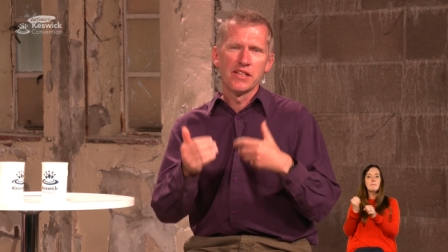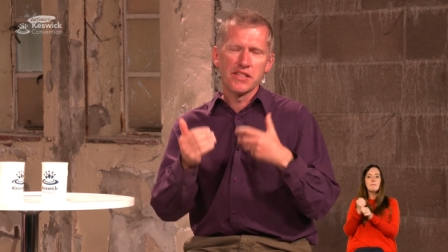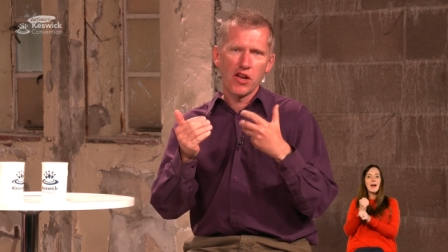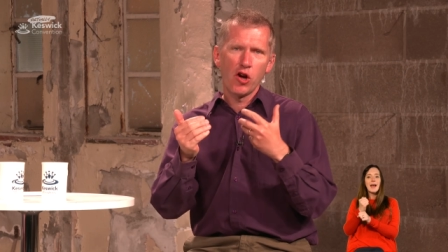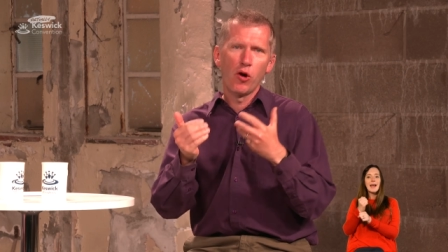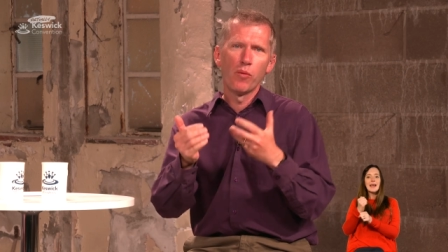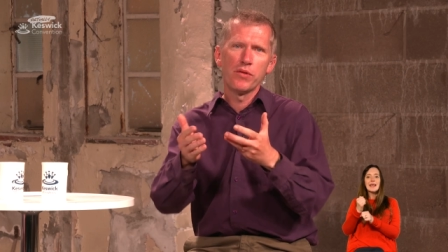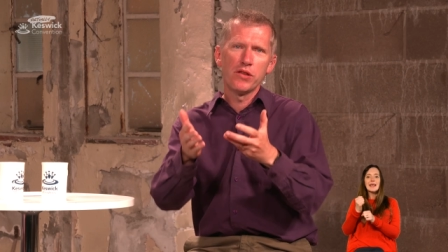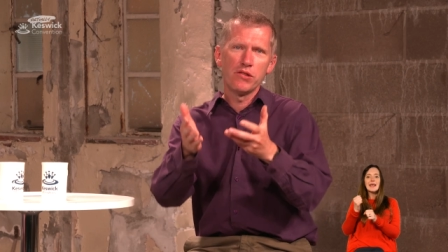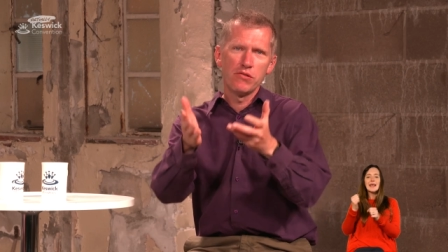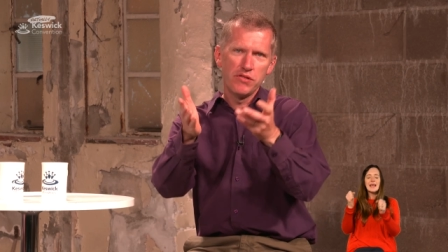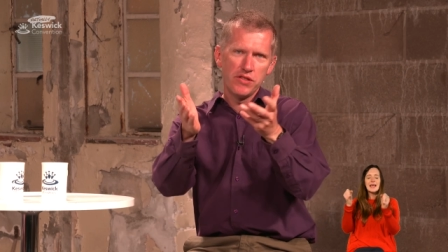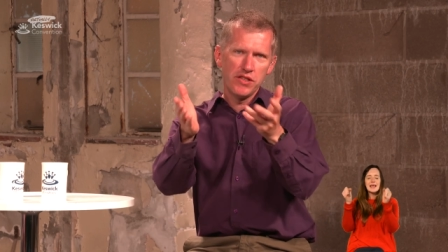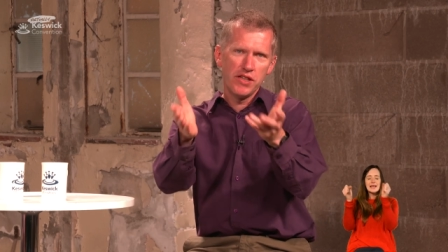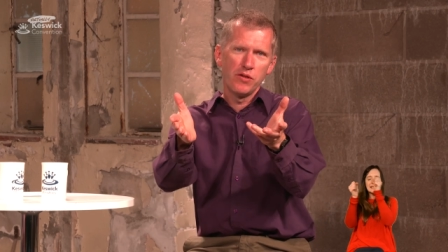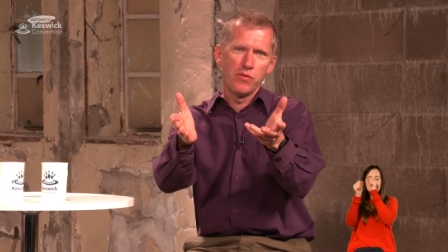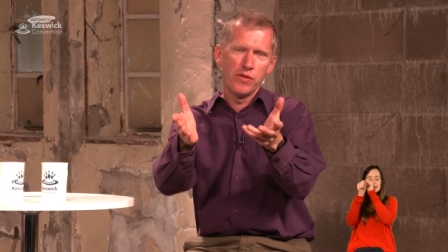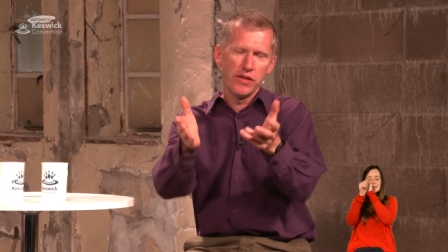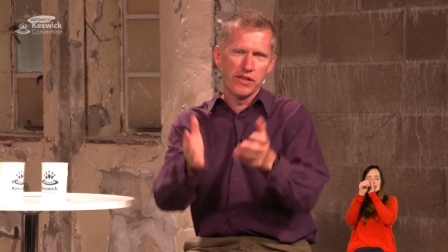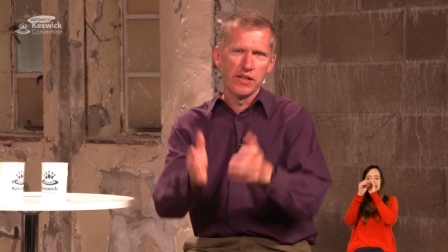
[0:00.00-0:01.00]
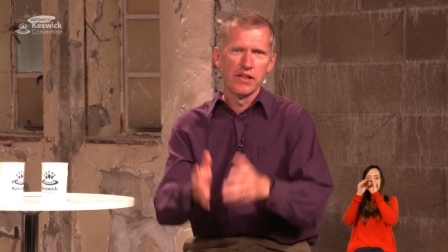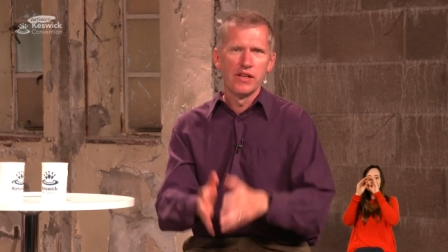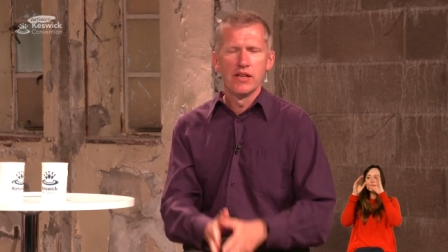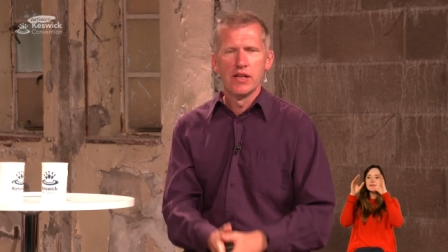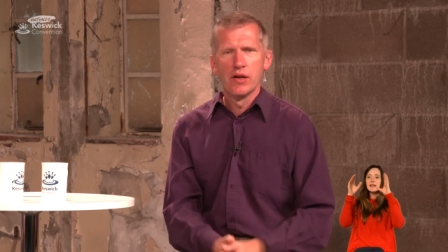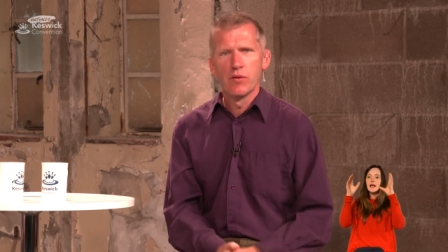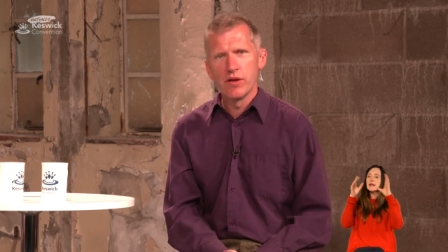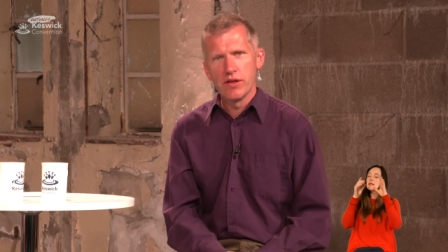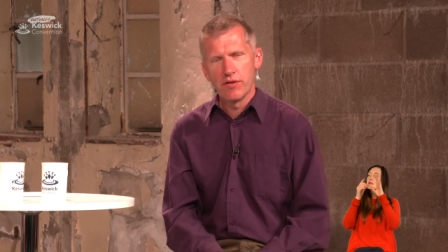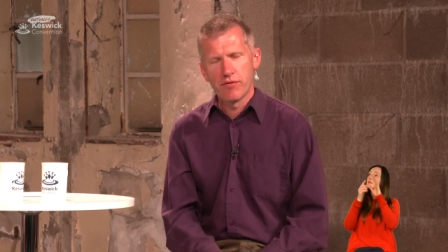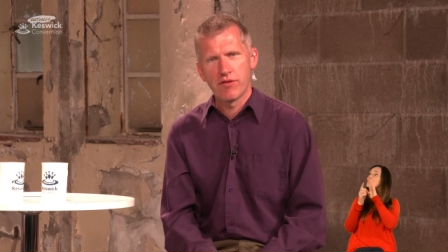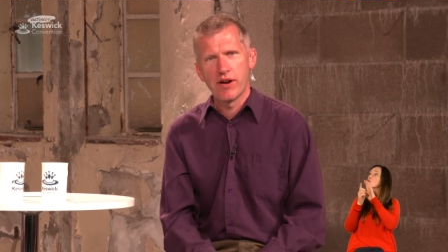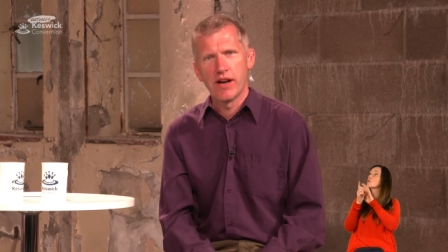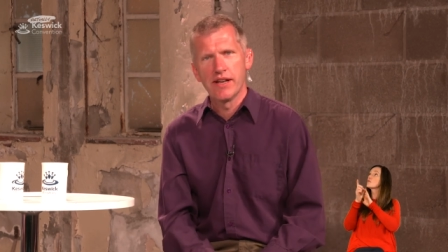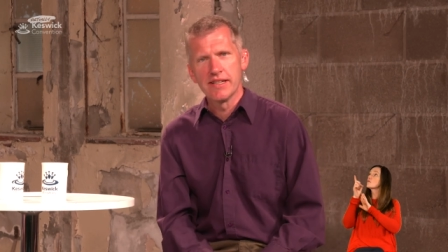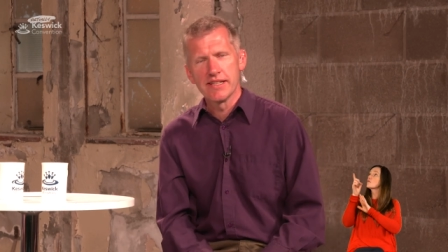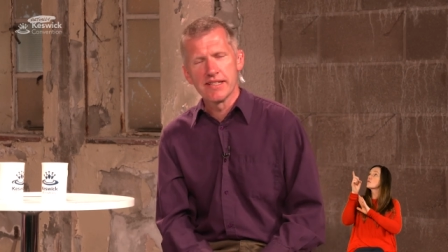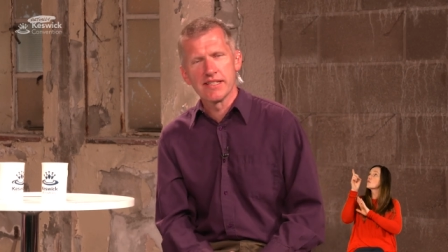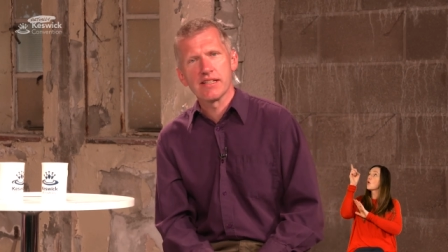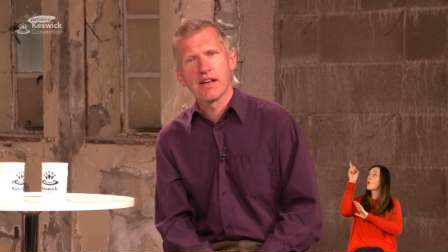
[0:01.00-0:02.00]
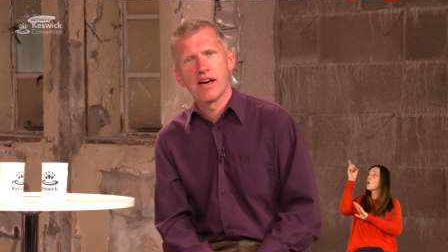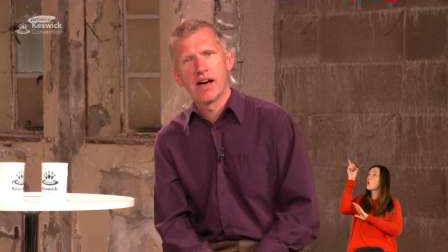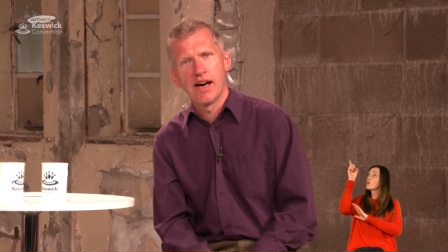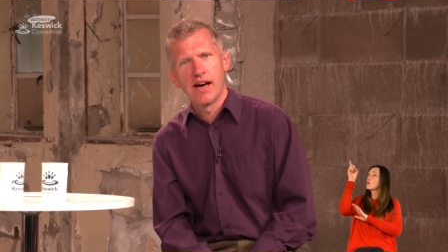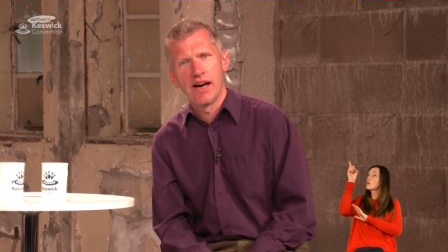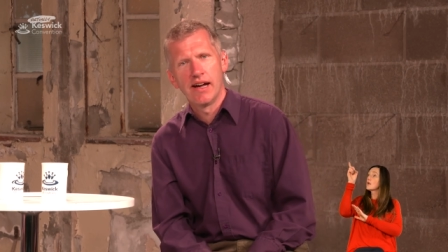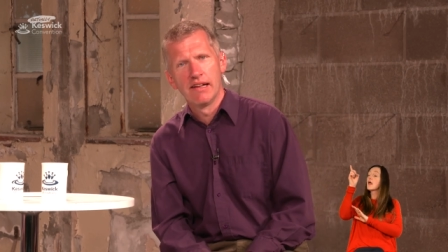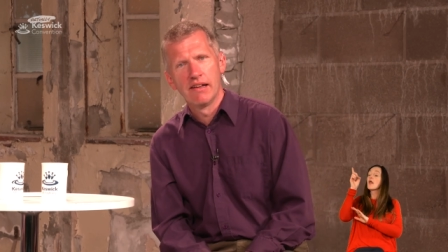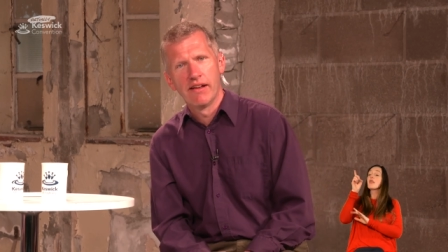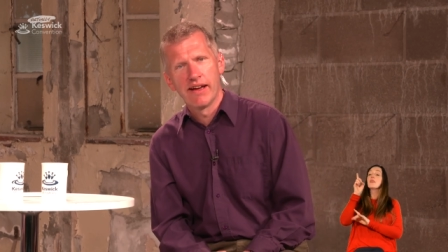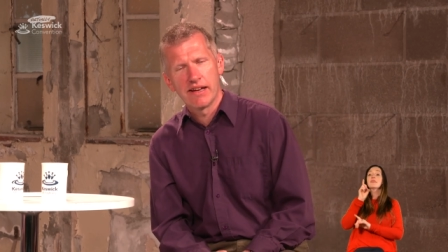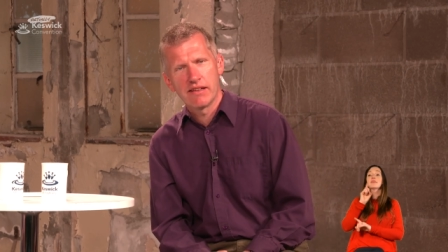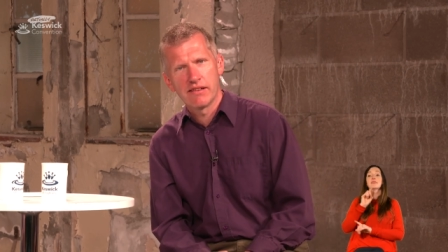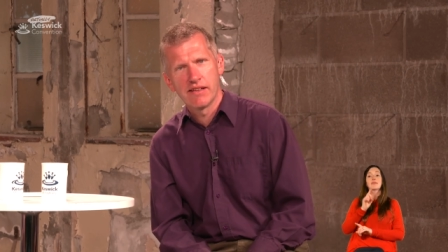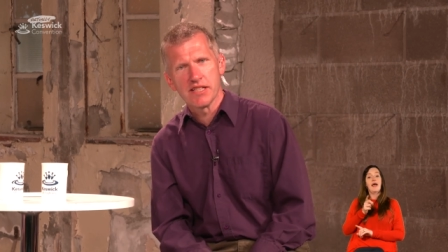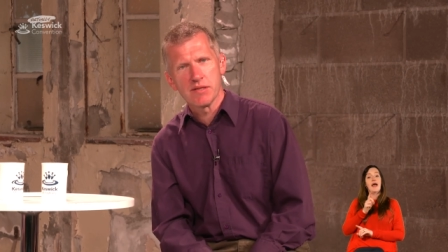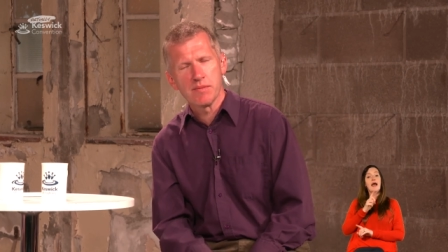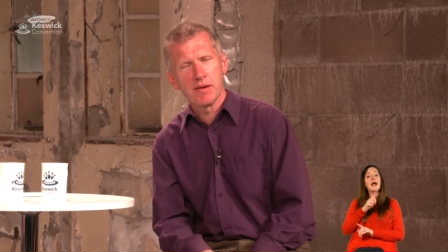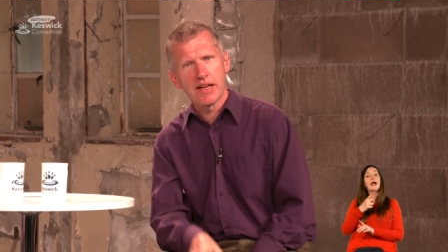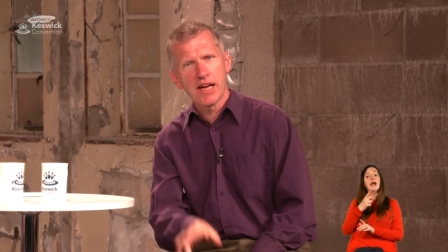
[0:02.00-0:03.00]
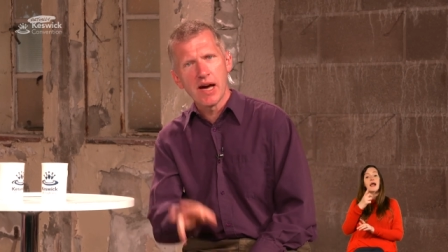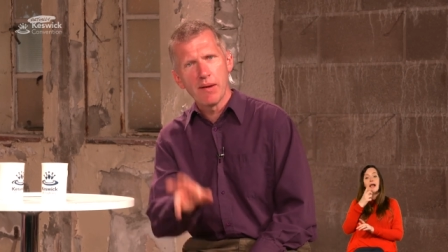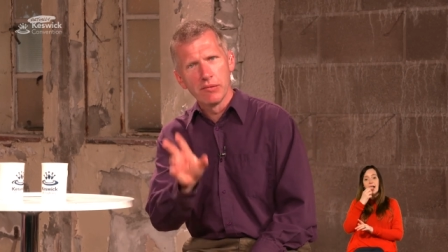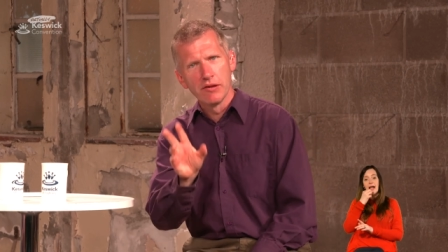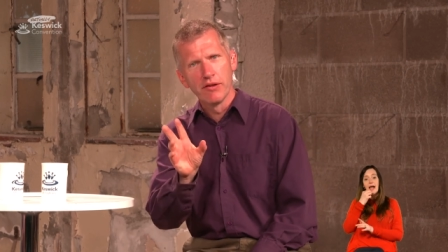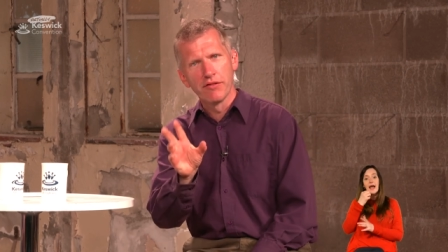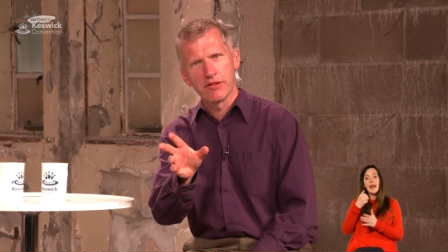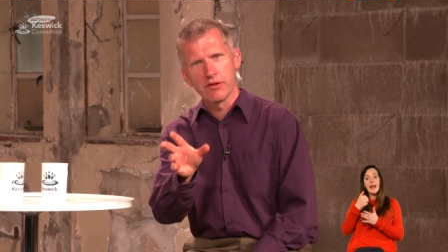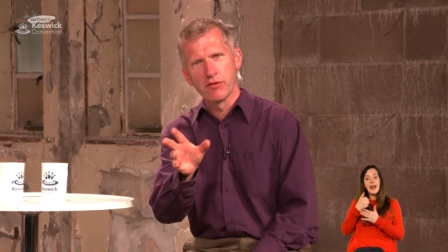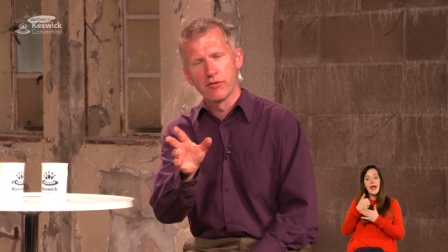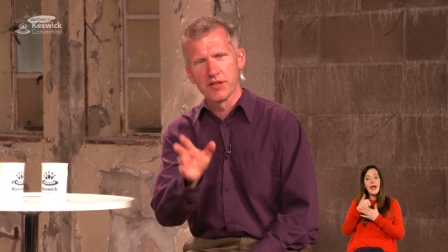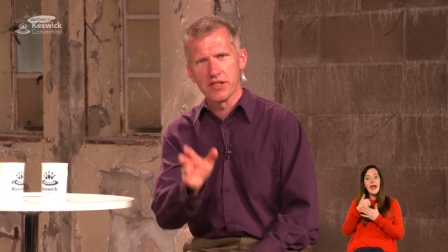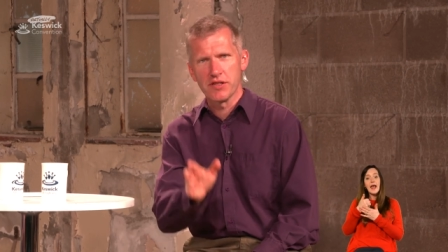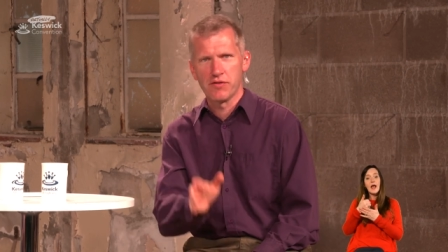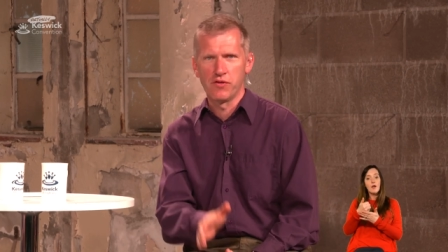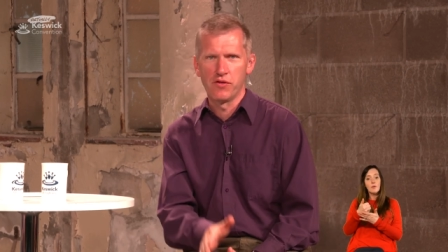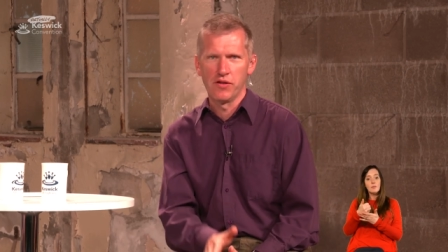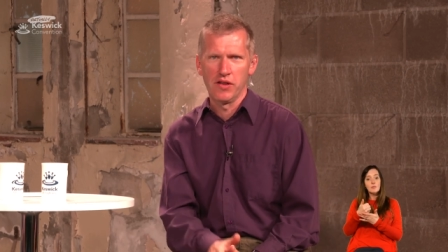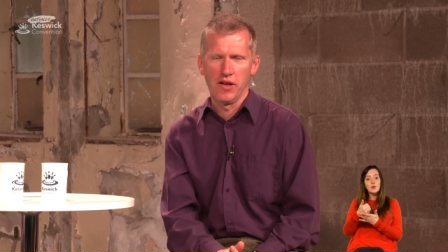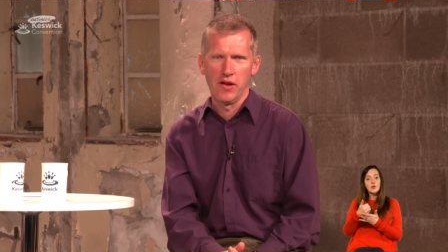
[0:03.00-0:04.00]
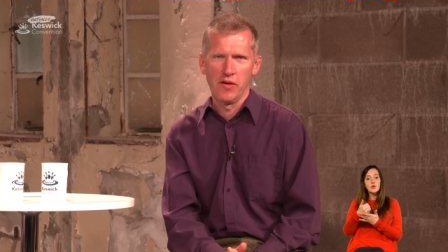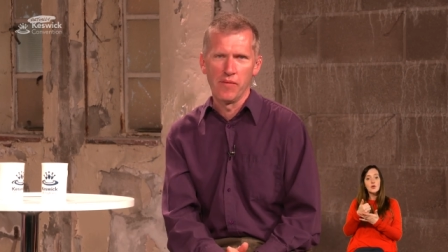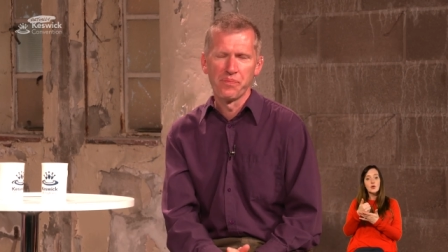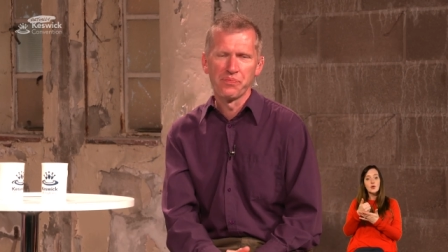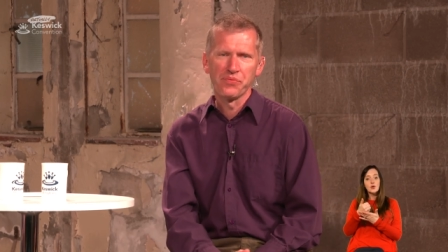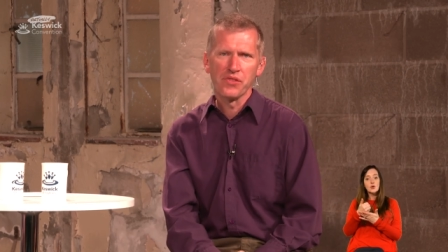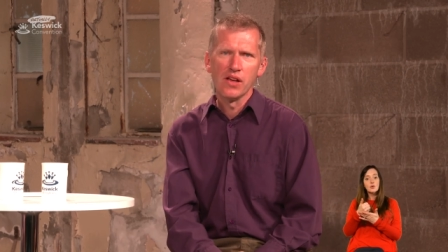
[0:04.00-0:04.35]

to help you deal with, with friends uh, like this. But a couple of thoughts for you.